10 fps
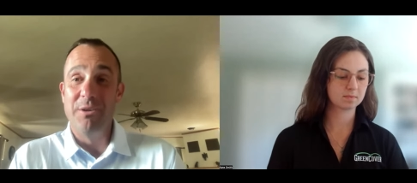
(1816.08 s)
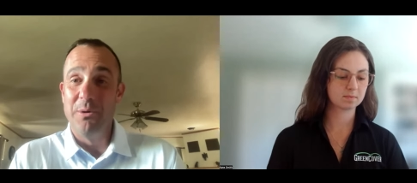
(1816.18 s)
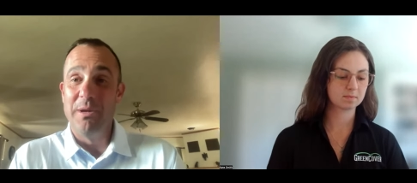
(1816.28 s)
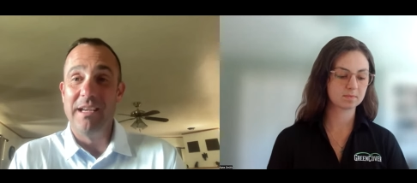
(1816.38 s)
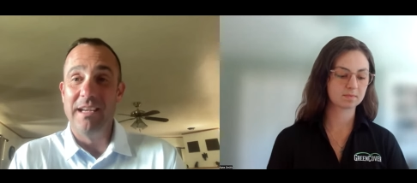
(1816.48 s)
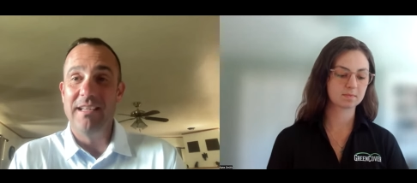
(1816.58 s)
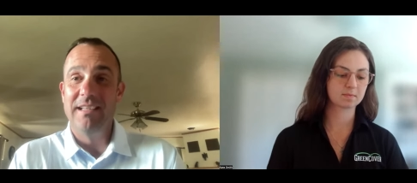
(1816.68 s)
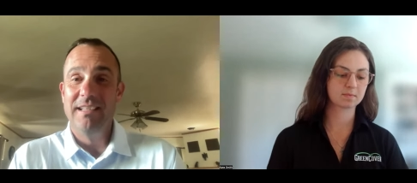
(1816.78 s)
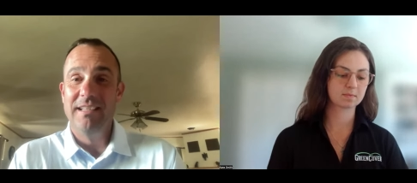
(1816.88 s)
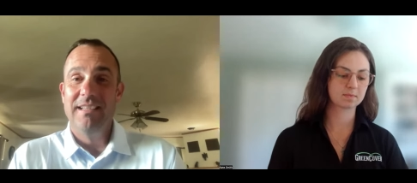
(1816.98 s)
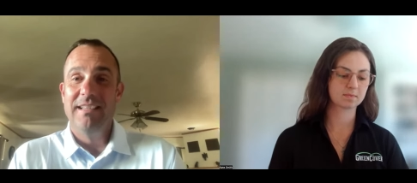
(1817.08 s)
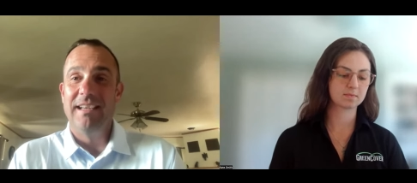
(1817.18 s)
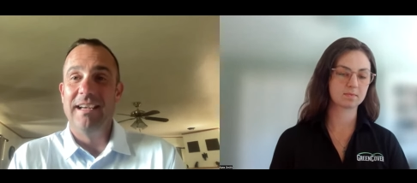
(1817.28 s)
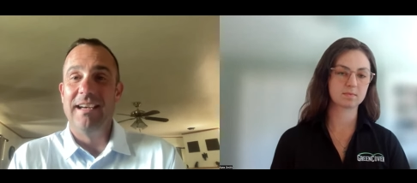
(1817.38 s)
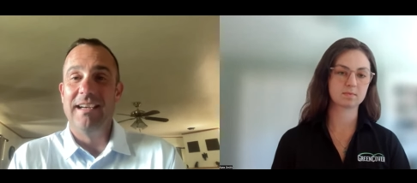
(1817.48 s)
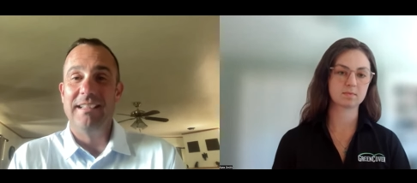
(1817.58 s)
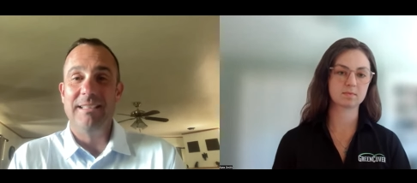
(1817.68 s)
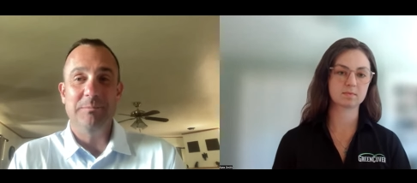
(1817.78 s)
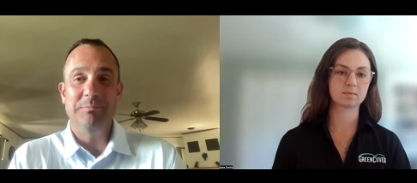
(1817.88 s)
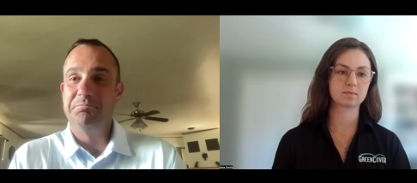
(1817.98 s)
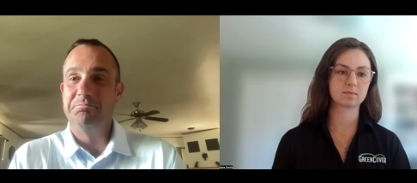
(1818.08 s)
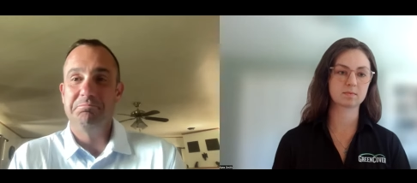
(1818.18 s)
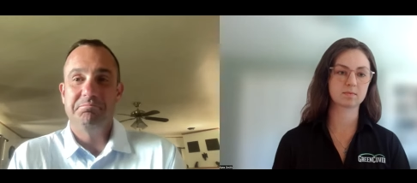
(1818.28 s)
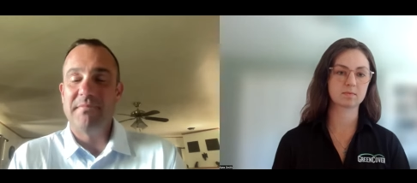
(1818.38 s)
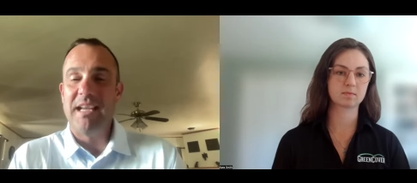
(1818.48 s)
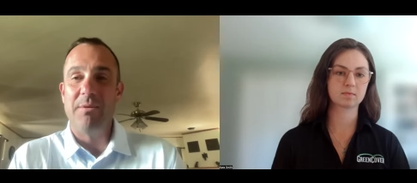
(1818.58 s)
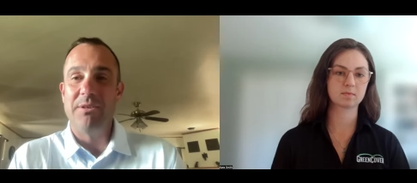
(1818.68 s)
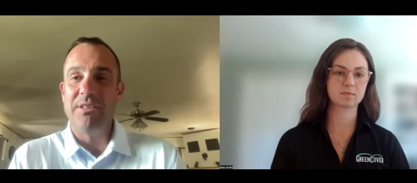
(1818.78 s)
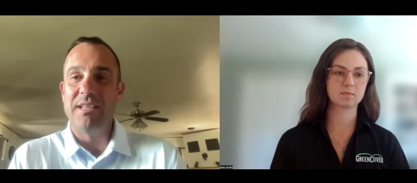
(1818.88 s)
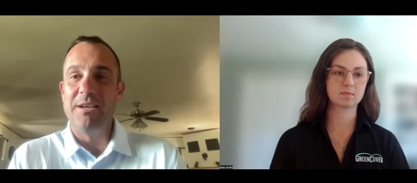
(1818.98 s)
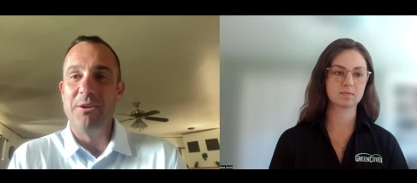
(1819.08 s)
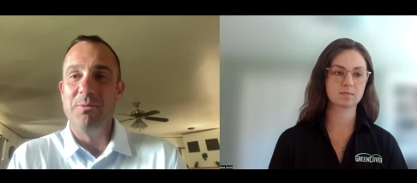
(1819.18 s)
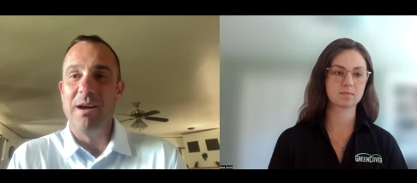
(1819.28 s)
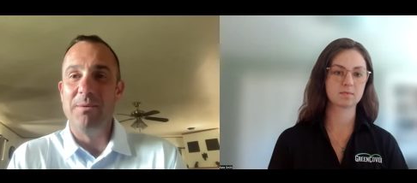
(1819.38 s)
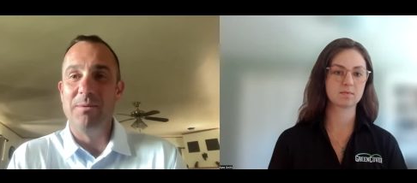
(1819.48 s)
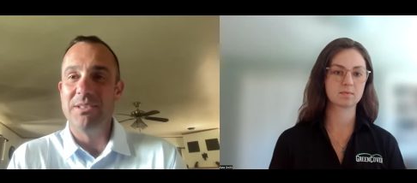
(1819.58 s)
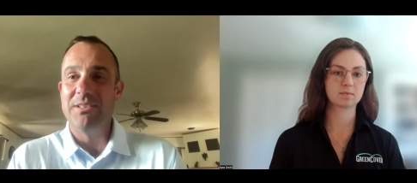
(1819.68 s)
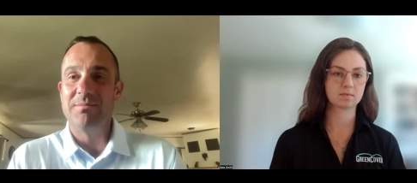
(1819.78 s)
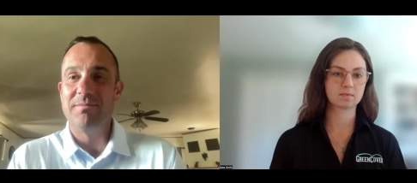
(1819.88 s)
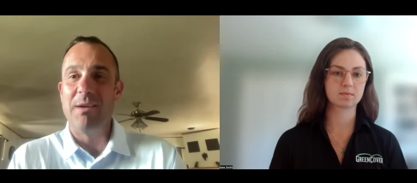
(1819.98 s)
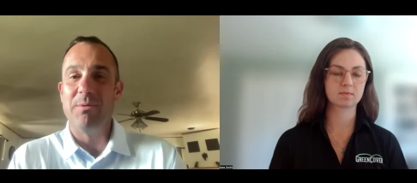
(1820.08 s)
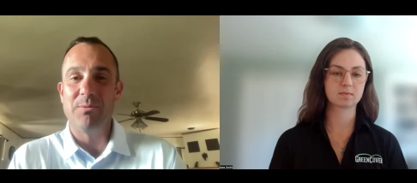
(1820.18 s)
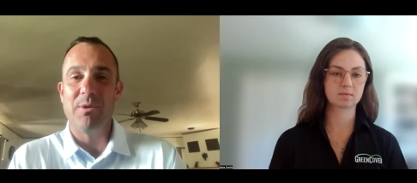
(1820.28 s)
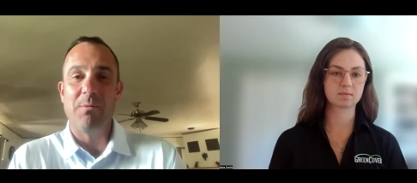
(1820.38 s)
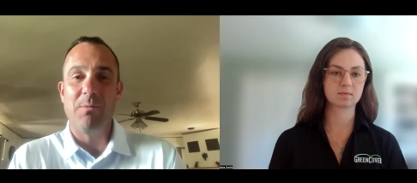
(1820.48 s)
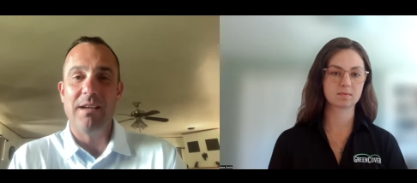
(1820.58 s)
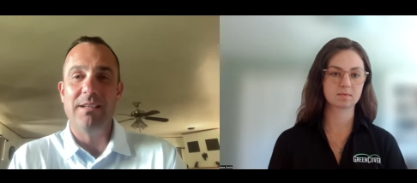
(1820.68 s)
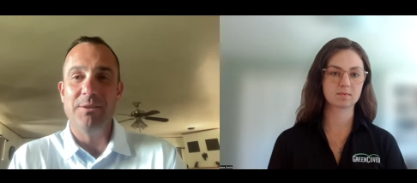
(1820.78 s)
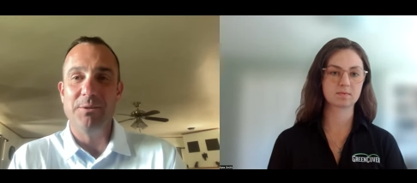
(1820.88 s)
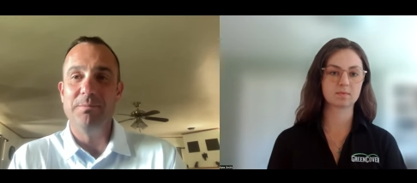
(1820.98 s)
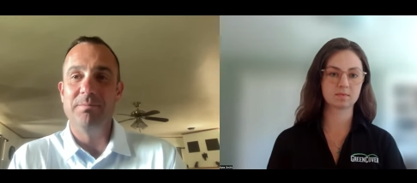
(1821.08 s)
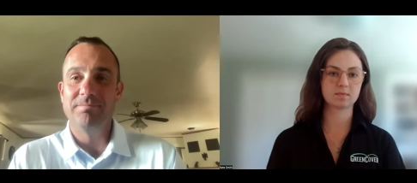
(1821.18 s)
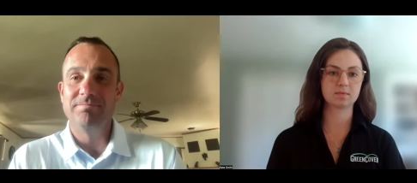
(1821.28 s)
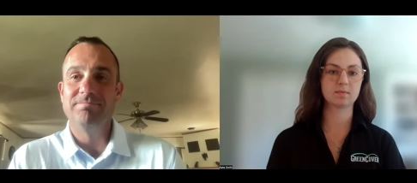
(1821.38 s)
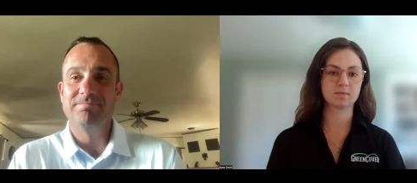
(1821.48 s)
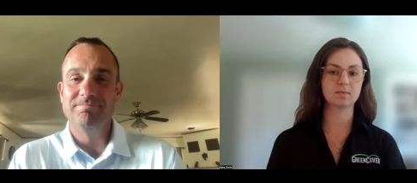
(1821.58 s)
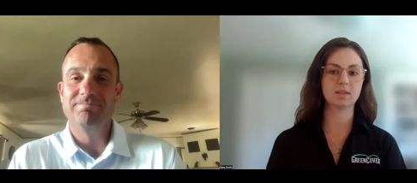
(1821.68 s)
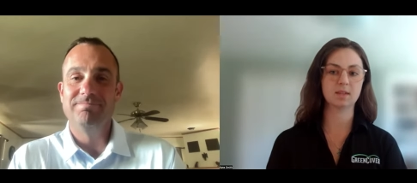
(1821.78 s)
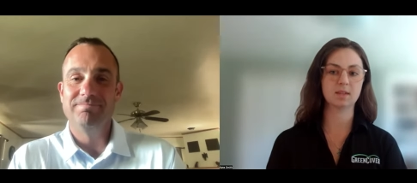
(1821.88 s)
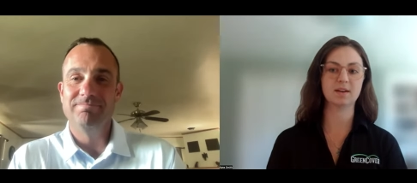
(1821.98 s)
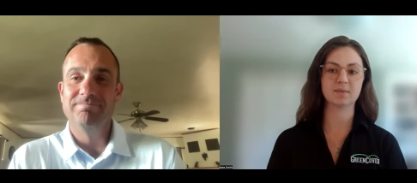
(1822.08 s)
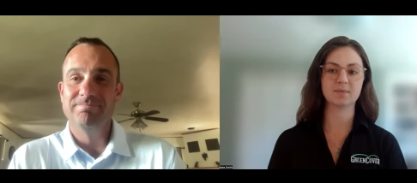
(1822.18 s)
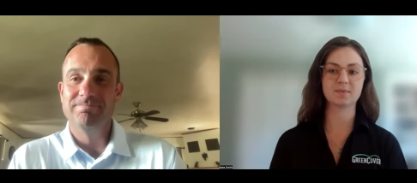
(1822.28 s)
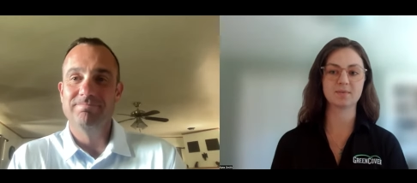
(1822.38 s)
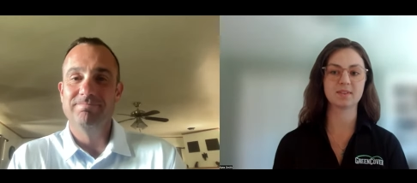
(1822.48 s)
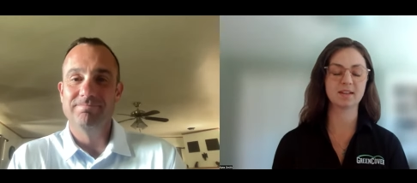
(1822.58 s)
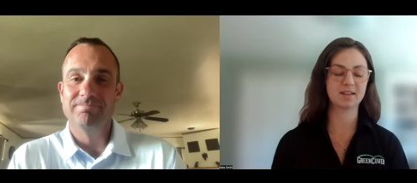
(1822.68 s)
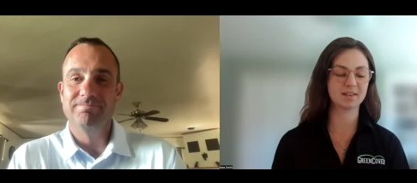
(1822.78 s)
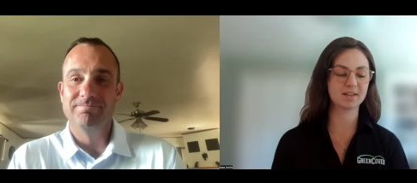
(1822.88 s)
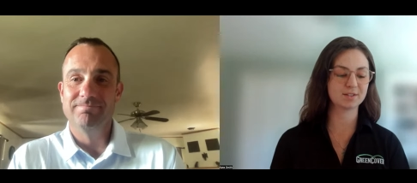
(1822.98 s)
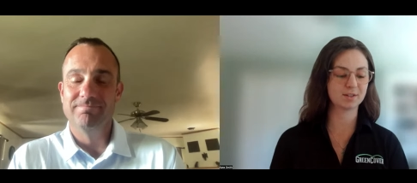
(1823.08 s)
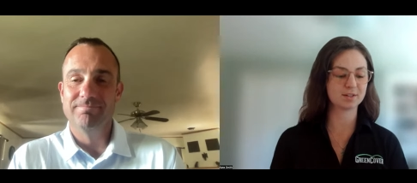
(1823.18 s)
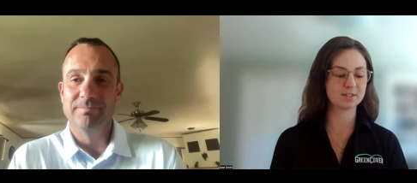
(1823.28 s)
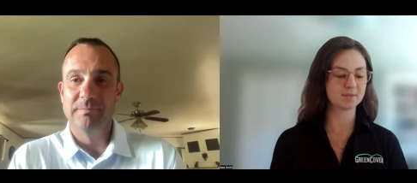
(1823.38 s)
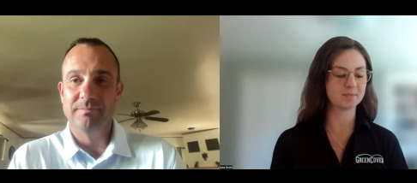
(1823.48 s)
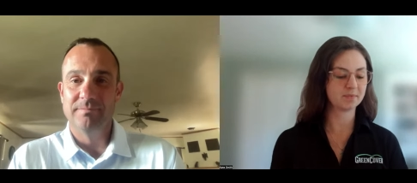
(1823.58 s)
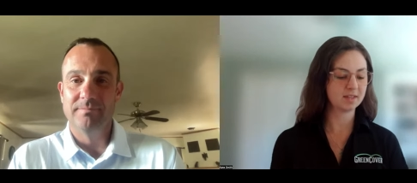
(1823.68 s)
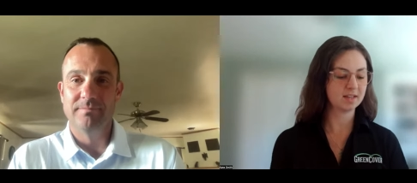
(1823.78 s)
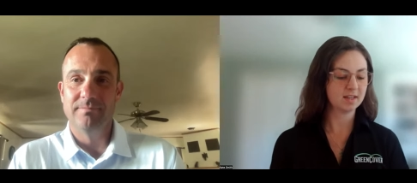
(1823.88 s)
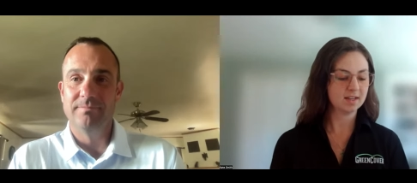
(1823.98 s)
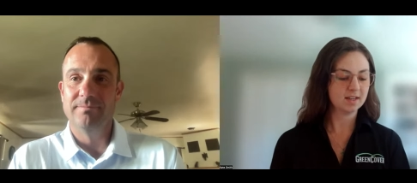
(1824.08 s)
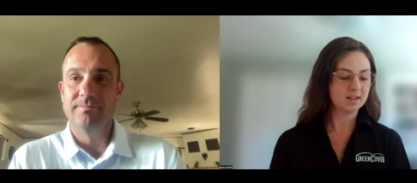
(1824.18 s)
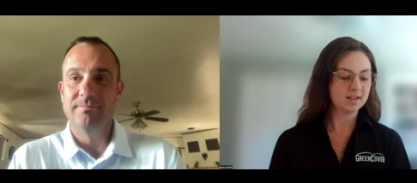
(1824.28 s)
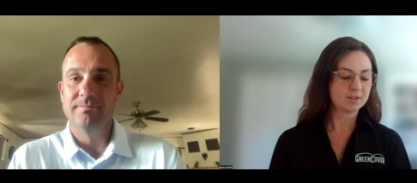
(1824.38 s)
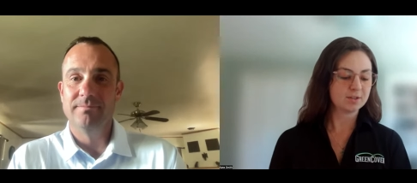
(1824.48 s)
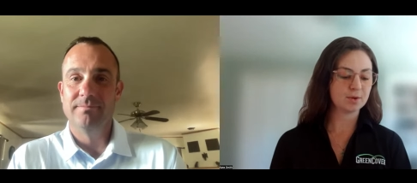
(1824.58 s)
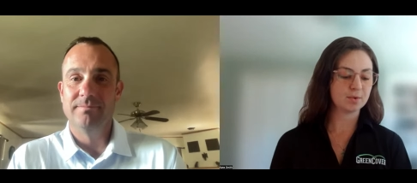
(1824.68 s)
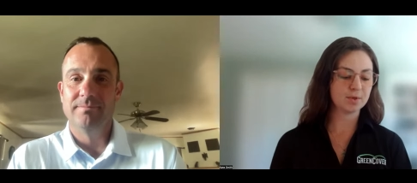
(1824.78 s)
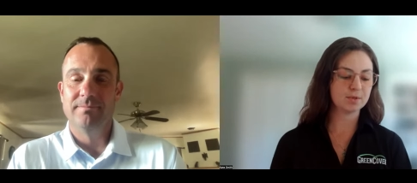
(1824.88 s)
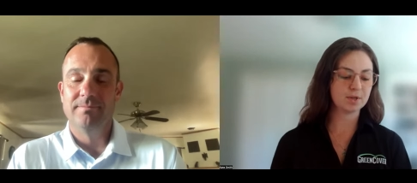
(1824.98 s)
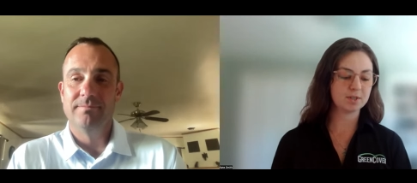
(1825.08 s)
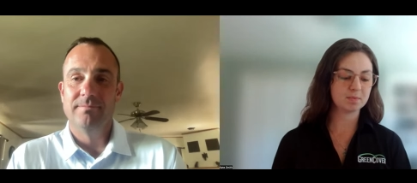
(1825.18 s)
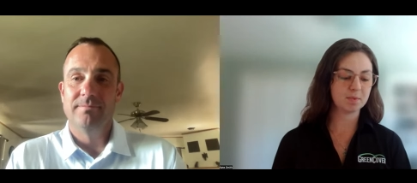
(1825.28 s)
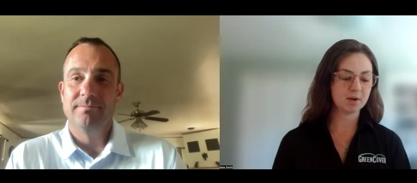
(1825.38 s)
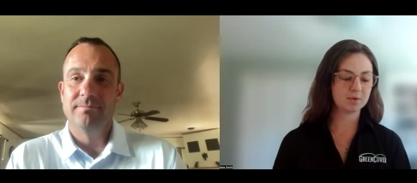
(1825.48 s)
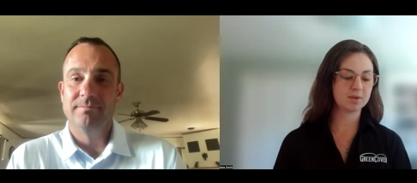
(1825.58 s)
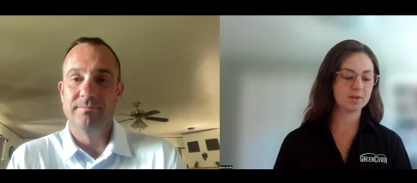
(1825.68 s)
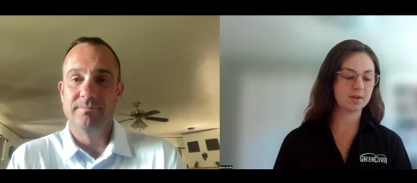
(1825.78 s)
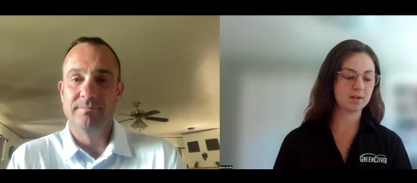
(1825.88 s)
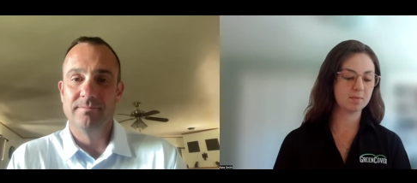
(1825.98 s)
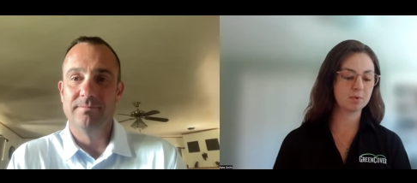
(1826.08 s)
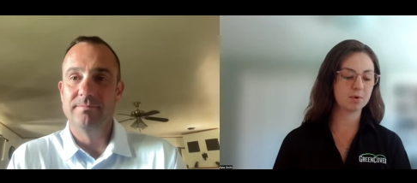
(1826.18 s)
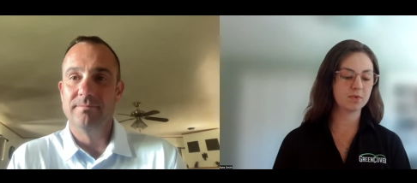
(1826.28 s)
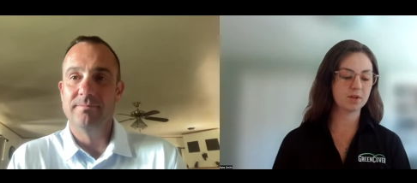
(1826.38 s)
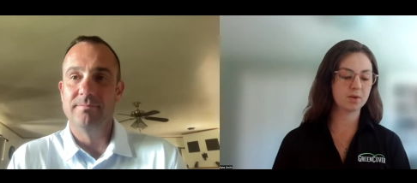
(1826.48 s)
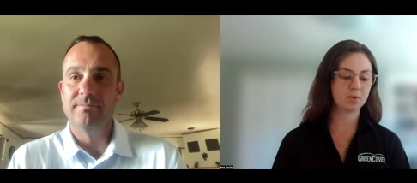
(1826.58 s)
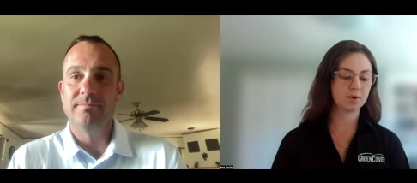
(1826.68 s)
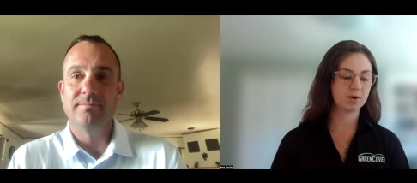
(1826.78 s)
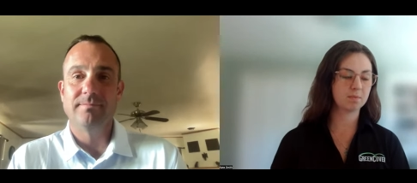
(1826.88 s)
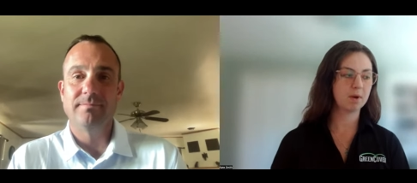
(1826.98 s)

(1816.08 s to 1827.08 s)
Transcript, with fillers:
Speaker 1: doing it, uh, I was just, I knew I was, that was what I wanted to do.
Speaker 2: Yeah. Yeah. That's awesome. So you talked about improving your